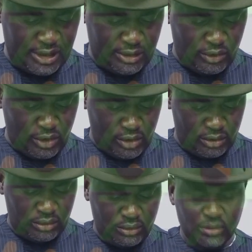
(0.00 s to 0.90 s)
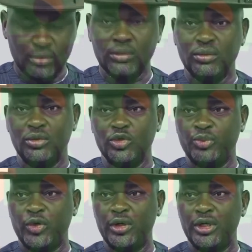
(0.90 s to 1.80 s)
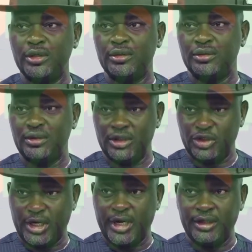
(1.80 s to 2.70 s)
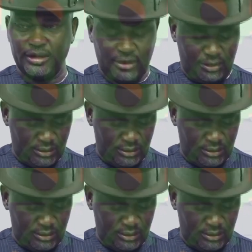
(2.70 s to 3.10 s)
the rod, you spoil the child.